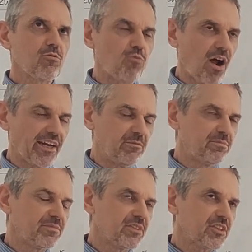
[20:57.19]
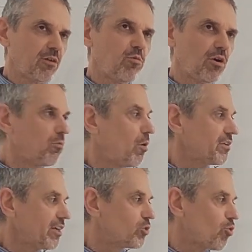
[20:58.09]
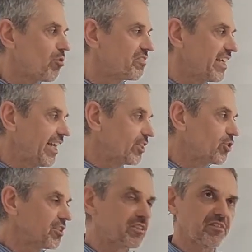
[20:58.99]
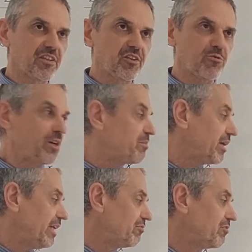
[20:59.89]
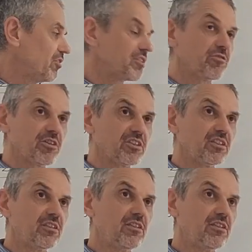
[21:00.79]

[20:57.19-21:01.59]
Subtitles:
Right. So what would I draw for the electrons for the 3p for phosphorus?